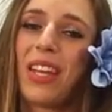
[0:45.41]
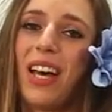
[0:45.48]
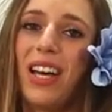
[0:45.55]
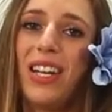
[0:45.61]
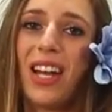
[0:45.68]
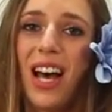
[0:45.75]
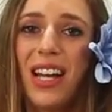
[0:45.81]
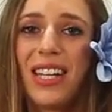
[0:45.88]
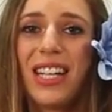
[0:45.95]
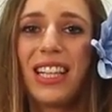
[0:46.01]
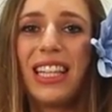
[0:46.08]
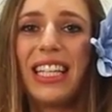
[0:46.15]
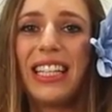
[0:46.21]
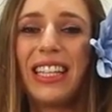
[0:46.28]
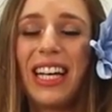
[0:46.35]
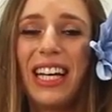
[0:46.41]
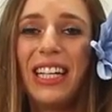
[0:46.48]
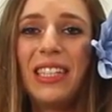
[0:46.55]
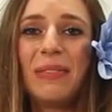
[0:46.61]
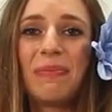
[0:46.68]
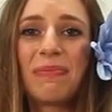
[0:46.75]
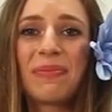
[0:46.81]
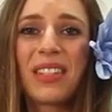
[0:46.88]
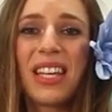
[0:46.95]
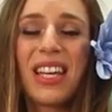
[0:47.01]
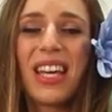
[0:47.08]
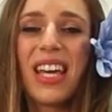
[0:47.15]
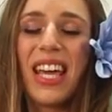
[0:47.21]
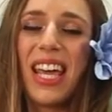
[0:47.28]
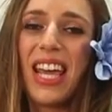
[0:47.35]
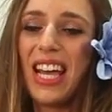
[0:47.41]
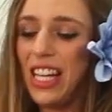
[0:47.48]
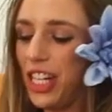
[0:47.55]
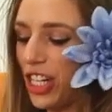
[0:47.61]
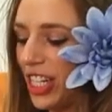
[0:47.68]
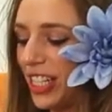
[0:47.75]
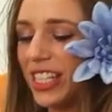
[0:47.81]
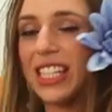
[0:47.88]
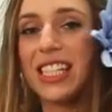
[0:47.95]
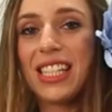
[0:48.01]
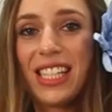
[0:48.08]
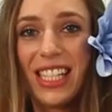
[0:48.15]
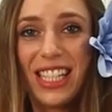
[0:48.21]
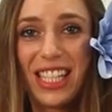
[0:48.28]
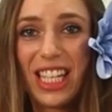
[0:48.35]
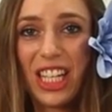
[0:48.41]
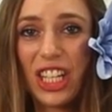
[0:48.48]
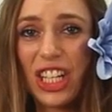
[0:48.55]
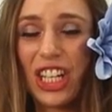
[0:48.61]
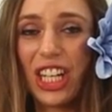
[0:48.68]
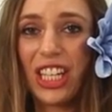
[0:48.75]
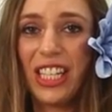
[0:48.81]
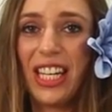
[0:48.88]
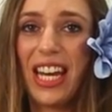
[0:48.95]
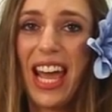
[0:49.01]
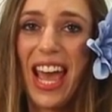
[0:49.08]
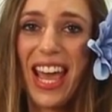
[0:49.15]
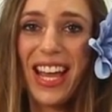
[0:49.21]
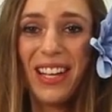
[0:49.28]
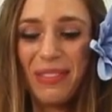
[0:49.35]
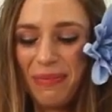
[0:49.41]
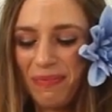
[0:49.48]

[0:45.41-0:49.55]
Ananda Lila, and she's assistant cook today.